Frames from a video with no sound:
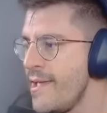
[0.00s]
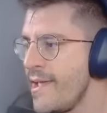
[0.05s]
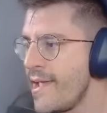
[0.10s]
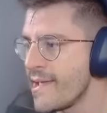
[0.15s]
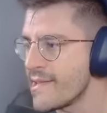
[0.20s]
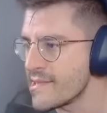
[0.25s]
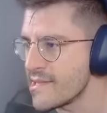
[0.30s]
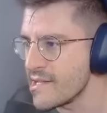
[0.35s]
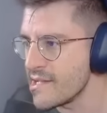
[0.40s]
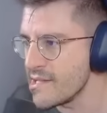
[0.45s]

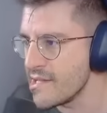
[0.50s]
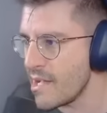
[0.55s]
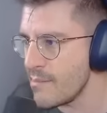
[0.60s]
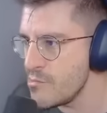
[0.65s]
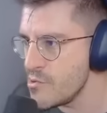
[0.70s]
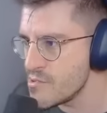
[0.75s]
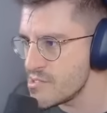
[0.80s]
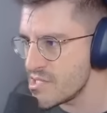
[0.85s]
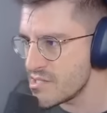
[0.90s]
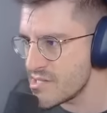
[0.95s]
And literally, I'm
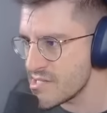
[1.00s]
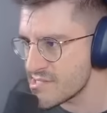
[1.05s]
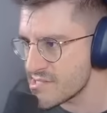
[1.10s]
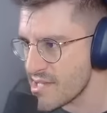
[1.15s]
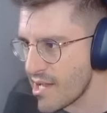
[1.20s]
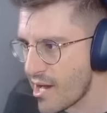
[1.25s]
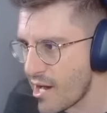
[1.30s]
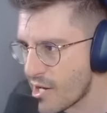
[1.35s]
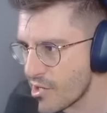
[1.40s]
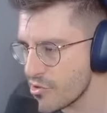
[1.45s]
using this
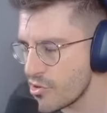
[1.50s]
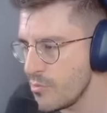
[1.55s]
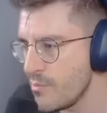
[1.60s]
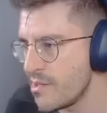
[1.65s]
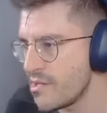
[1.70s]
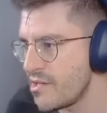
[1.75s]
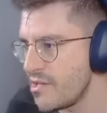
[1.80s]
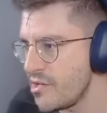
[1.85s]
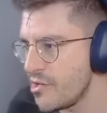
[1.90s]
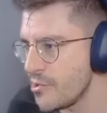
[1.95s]

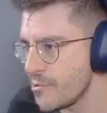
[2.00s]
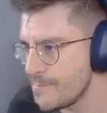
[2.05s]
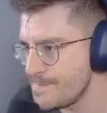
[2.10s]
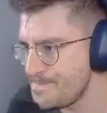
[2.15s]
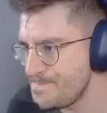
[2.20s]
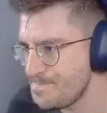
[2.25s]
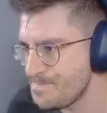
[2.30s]
argument here,